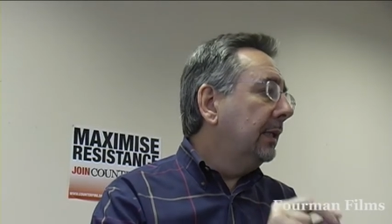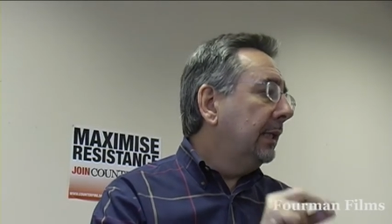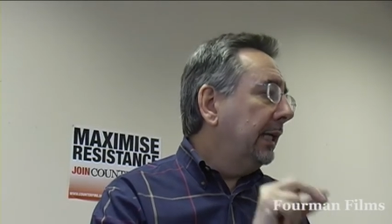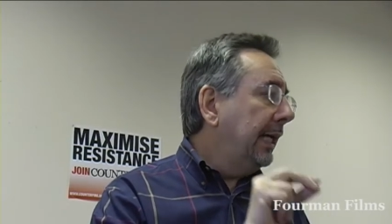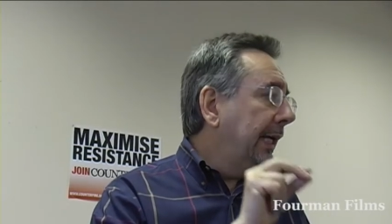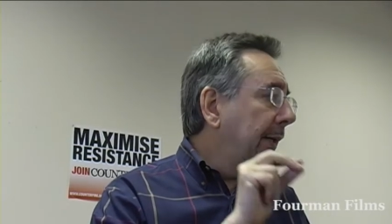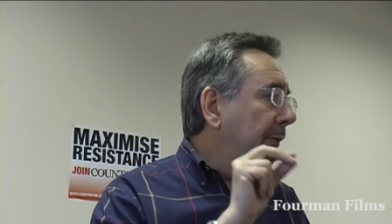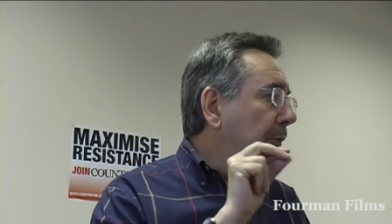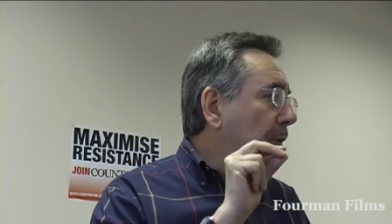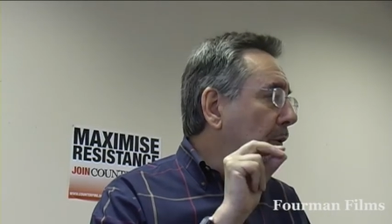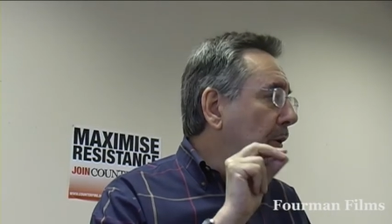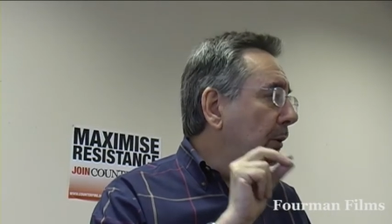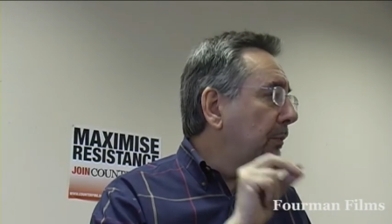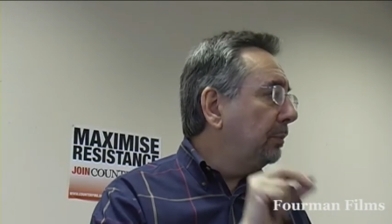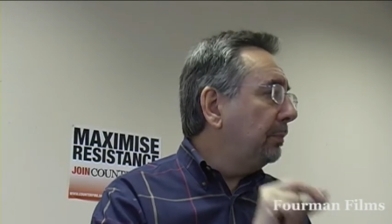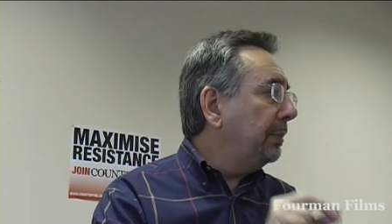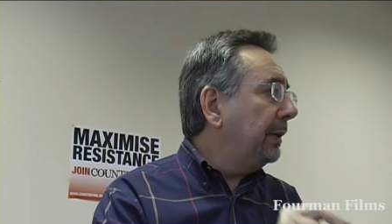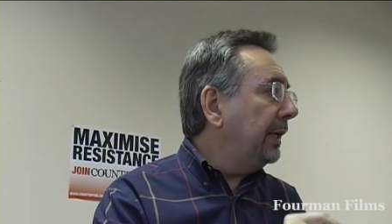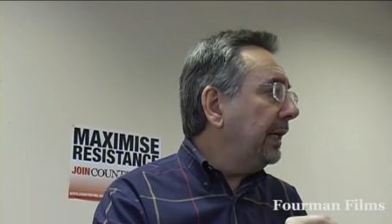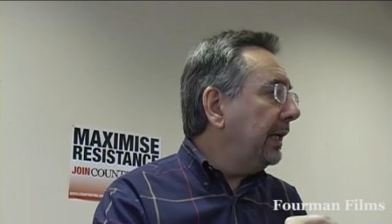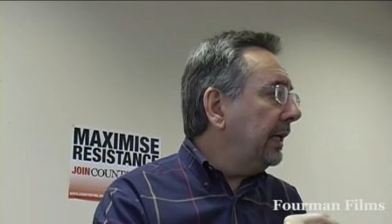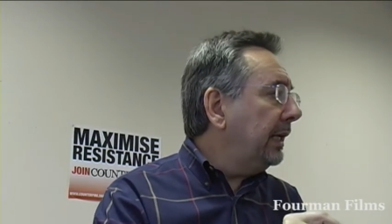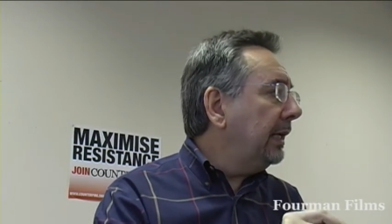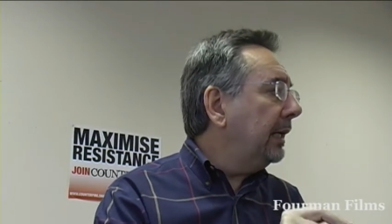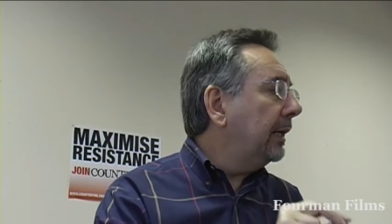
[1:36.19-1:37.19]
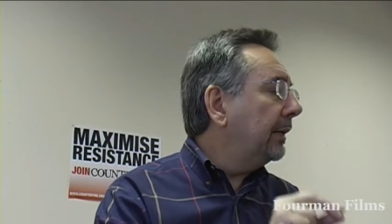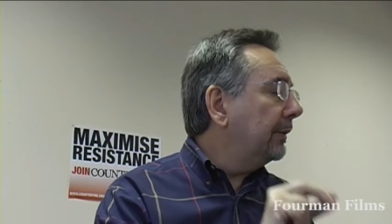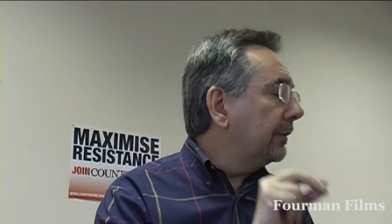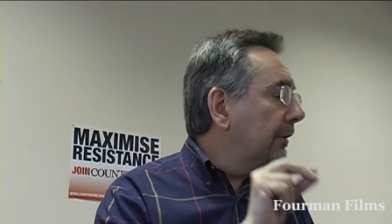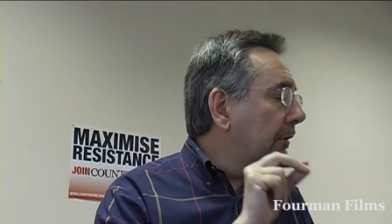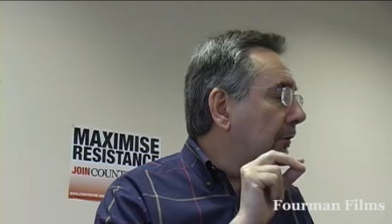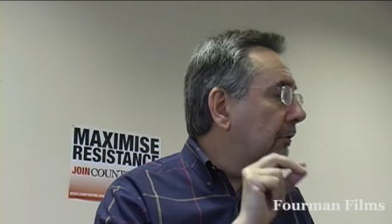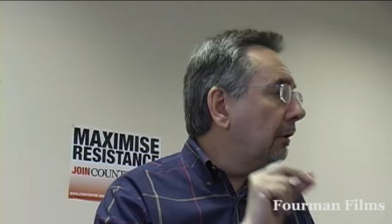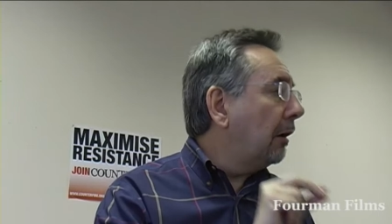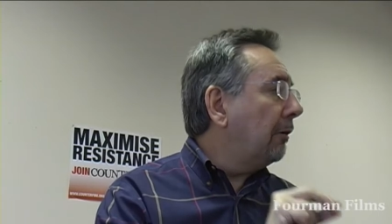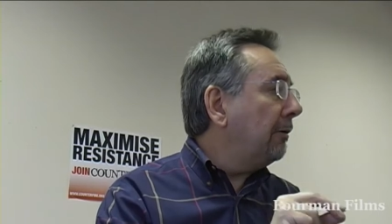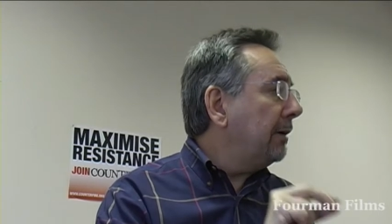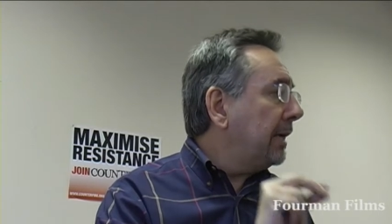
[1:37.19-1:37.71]
it would be the
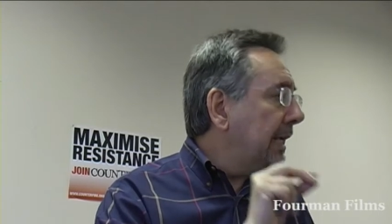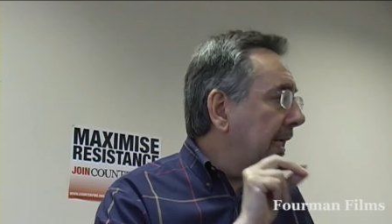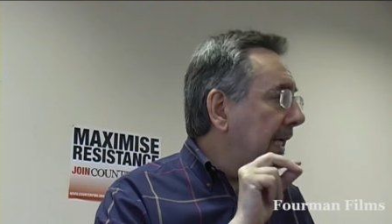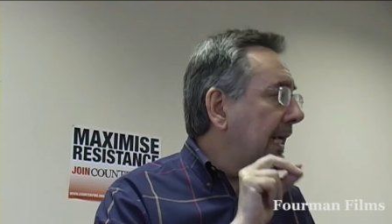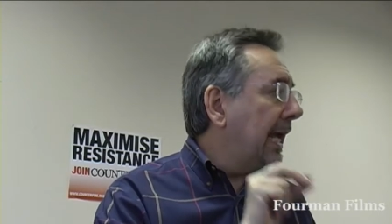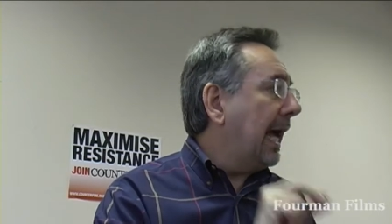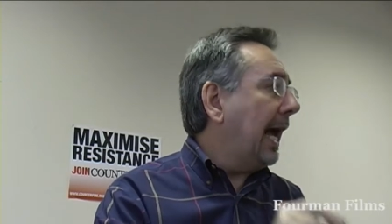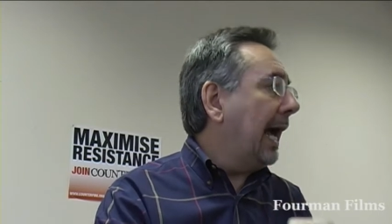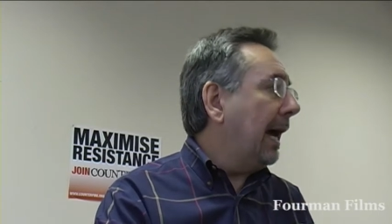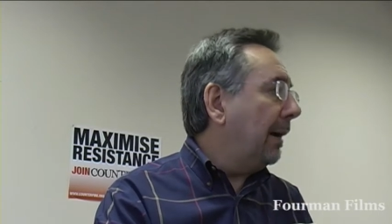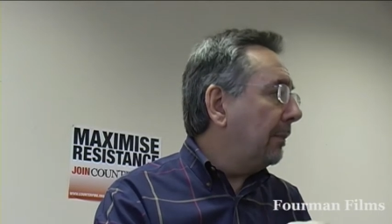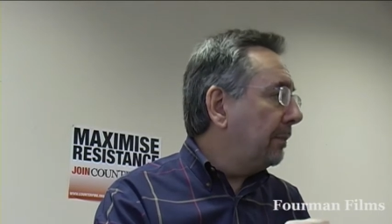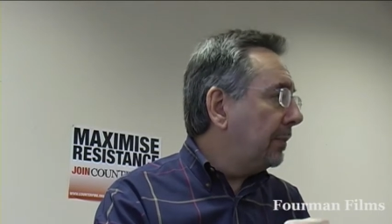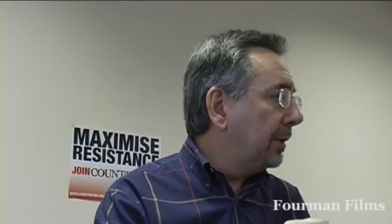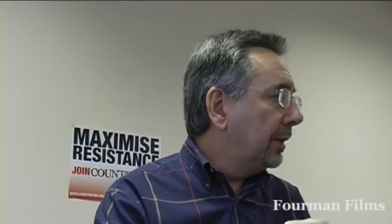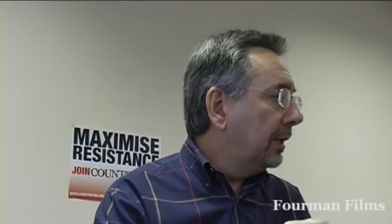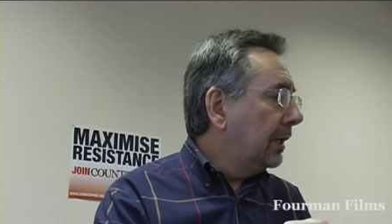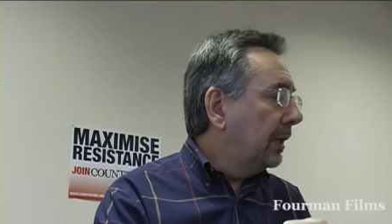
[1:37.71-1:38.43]
growing gap